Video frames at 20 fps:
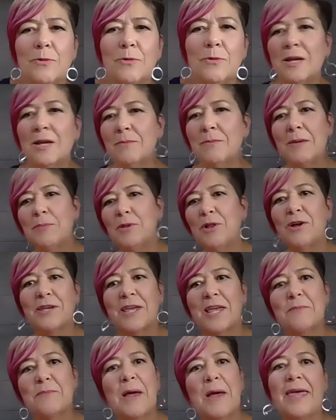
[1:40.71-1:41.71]
Why am I
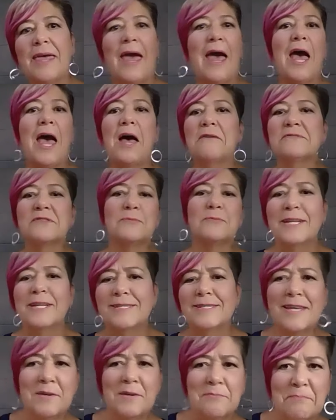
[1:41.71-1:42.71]
blocking my calves when
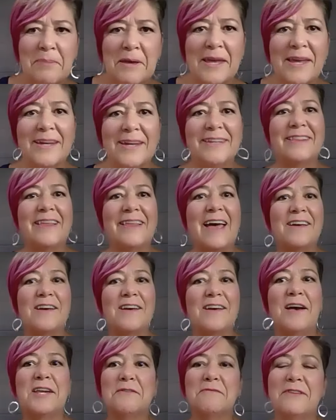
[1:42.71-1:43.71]
it's hip pain? That
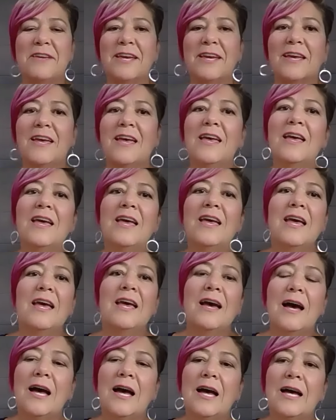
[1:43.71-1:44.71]
kind of
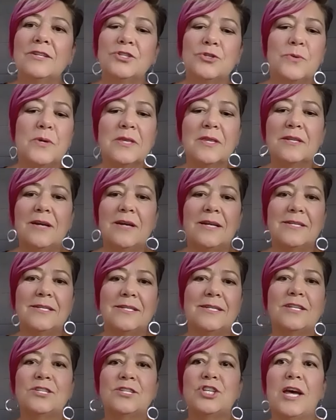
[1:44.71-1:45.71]
thing. Doing the
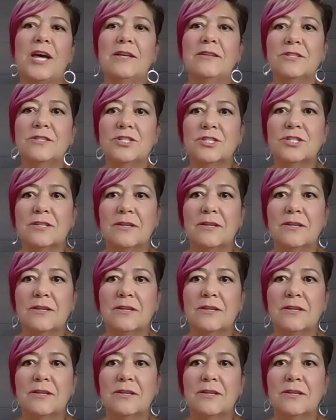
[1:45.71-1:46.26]
90-day challenge,